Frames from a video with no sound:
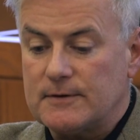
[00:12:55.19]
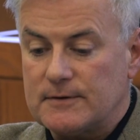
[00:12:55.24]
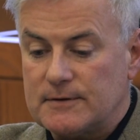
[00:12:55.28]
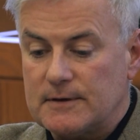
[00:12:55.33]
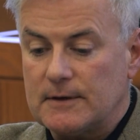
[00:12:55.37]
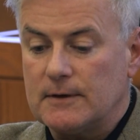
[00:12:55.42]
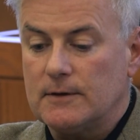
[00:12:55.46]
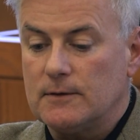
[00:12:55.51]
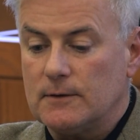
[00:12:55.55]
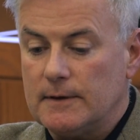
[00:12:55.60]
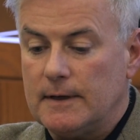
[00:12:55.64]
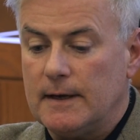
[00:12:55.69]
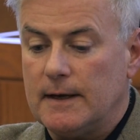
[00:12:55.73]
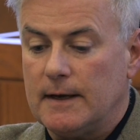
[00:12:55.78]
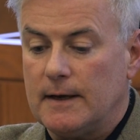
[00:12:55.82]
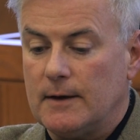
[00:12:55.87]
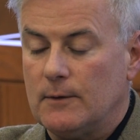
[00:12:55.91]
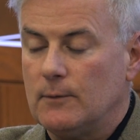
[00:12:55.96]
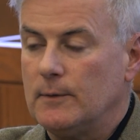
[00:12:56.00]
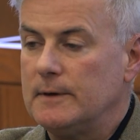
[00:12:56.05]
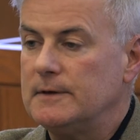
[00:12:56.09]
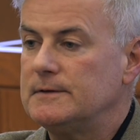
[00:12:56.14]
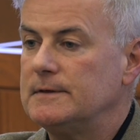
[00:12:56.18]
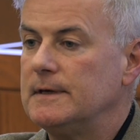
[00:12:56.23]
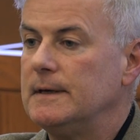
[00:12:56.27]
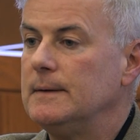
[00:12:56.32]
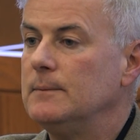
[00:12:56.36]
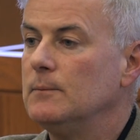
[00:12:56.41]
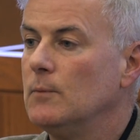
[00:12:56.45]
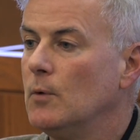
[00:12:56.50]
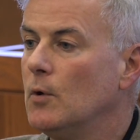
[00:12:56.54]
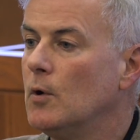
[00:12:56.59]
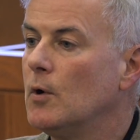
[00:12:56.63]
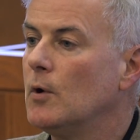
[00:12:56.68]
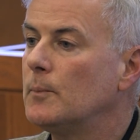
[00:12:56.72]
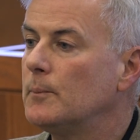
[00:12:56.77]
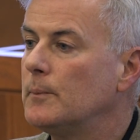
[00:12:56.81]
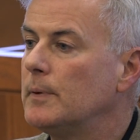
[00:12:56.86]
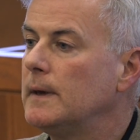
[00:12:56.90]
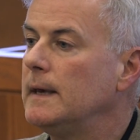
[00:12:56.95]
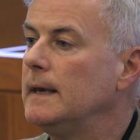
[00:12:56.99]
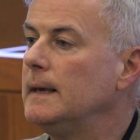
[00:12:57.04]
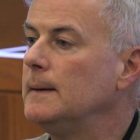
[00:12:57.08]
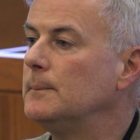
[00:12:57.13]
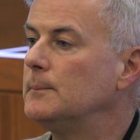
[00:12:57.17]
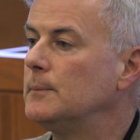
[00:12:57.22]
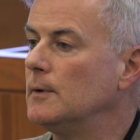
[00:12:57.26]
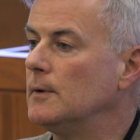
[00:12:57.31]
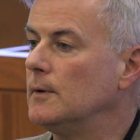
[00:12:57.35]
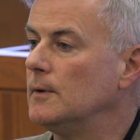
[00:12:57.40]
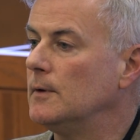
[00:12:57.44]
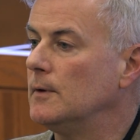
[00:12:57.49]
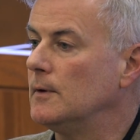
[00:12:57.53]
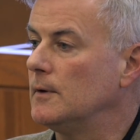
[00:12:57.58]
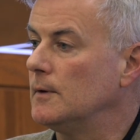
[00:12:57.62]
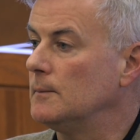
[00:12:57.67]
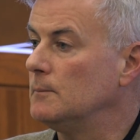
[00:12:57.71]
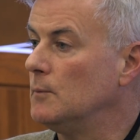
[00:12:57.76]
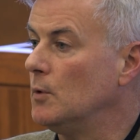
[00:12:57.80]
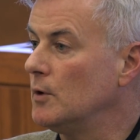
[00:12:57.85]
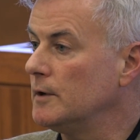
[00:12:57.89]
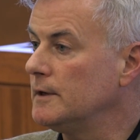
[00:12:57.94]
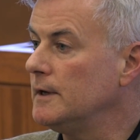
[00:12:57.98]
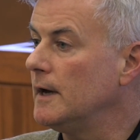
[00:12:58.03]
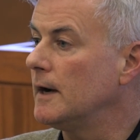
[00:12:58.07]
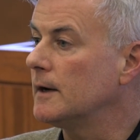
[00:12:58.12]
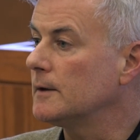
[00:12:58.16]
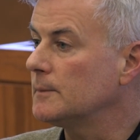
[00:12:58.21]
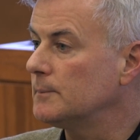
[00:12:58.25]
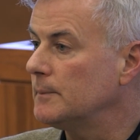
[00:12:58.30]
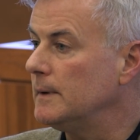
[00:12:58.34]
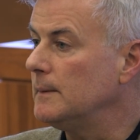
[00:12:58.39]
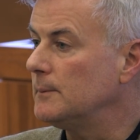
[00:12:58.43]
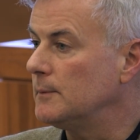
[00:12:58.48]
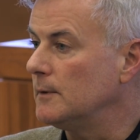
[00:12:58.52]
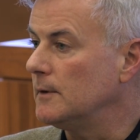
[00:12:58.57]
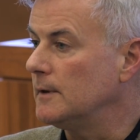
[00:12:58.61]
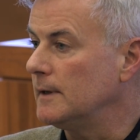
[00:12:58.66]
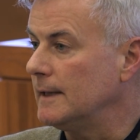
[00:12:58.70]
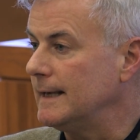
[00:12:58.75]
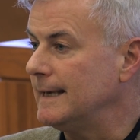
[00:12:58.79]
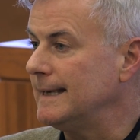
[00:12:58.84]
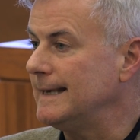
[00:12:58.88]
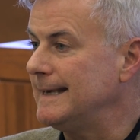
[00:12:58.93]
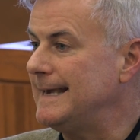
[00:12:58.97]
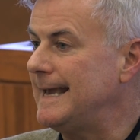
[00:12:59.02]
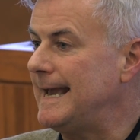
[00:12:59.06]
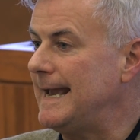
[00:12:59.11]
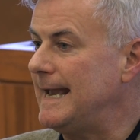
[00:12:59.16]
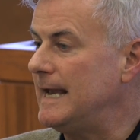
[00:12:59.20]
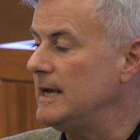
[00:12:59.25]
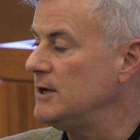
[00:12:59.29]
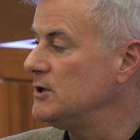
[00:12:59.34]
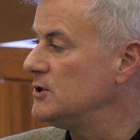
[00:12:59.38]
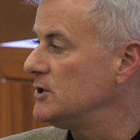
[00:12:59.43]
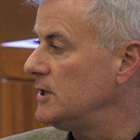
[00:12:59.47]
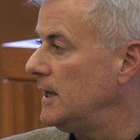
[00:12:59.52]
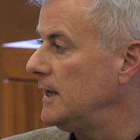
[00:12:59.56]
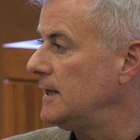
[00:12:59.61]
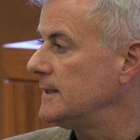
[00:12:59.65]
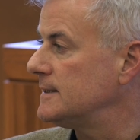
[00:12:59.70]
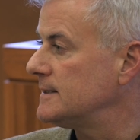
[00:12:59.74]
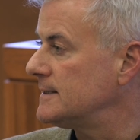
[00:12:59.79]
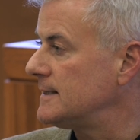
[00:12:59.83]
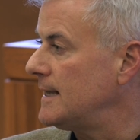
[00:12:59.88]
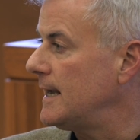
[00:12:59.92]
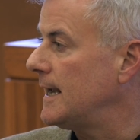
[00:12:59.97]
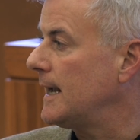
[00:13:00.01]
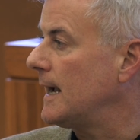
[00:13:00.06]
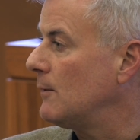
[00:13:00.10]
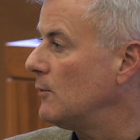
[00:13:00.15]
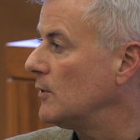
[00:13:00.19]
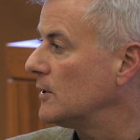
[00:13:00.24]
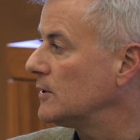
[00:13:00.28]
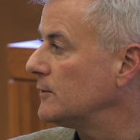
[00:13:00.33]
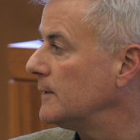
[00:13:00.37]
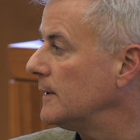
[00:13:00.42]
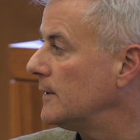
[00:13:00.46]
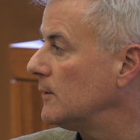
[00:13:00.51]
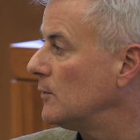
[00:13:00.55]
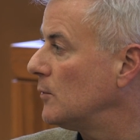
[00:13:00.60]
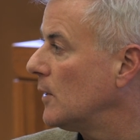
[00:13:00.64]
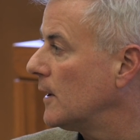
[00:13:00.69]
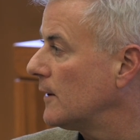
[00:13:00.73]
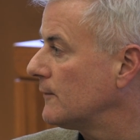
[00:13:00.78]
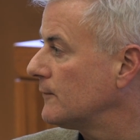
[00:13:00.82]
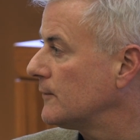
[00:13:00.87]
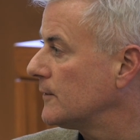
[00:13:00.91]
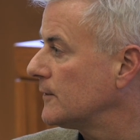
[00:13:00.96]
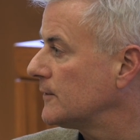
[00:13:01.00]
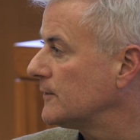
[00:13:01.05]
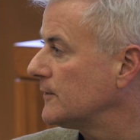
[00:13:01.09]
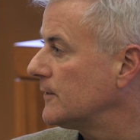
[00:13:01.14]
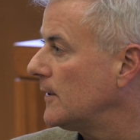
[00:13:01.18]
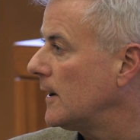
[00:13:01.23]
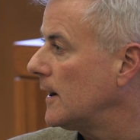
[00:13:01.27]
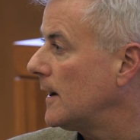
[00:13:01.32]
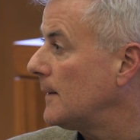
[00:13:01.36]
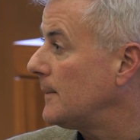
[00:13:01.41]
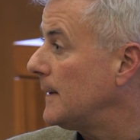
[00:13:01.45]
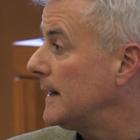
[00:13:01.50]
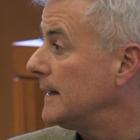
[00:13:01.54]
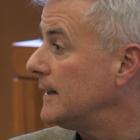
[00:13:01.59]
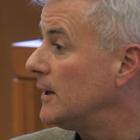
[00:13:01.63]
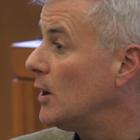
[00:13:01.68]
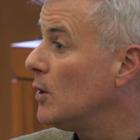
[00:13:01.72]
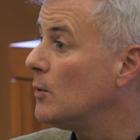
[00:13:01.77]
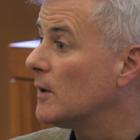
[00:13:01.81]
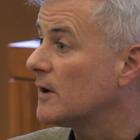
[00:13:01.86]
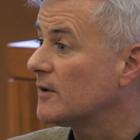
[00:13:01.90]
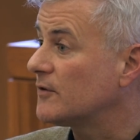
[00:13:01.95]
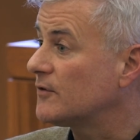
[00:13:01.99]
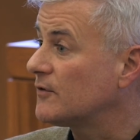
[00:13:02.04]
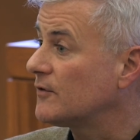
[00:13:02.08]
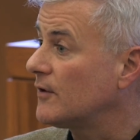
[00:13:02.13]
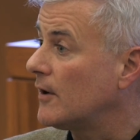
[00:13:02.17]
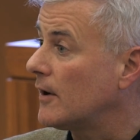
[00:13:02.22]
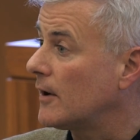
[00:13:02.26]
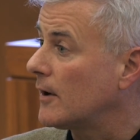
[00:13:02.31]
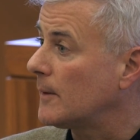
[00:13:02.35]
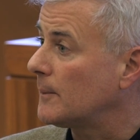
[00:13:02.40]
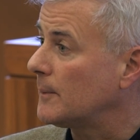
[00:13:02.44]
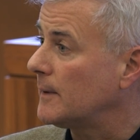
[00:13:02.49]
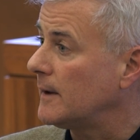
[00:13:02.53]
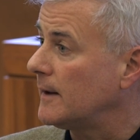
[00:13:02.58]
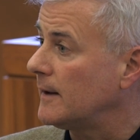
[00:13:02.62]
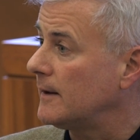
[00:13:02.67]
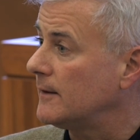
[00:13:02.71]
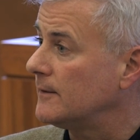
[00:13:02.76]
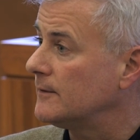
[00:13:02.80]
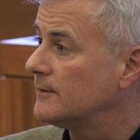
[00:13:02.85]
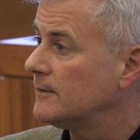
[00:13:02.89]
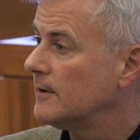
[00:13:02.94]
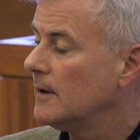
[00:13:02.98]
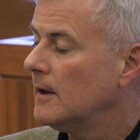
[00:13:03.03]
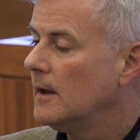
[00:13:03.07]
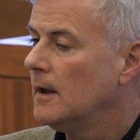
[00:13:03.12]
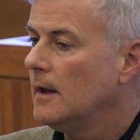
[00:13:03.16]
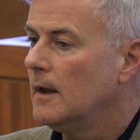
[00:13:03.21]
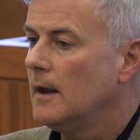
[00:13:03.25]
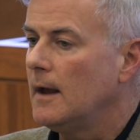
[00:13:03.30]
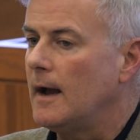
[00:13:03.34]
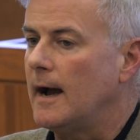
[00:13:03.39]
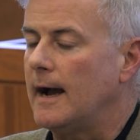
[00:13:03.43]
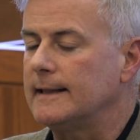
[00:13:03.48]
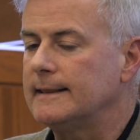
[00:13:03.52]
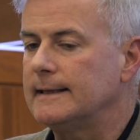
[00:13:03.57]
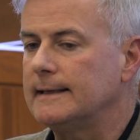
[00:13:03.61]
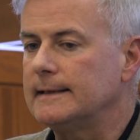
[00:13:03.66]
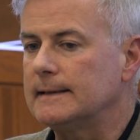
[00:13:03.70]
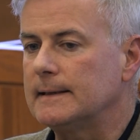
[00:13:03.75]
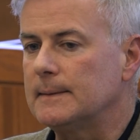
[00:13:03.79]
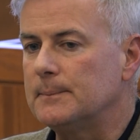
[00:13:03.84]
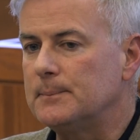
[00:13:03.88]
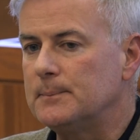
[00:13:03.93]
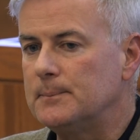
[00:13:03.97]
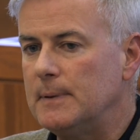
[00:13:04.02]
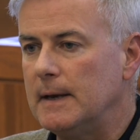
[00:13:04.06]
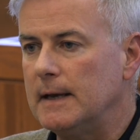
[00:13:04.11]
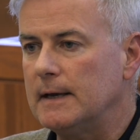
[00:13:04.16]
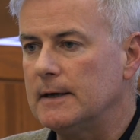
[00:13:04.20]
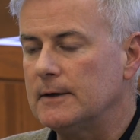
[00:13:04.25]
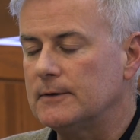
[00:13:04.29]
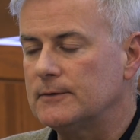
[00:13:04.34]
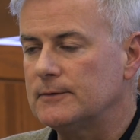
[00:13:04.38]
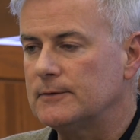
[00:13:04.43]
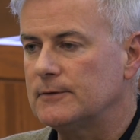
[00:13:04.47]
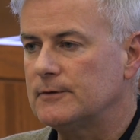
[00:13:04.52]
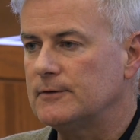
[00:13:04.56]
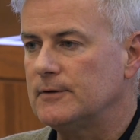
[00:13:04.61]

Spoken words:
single year we see more young people engage in saying, I want to either work for a startup, I know what a startup is. I think the biggest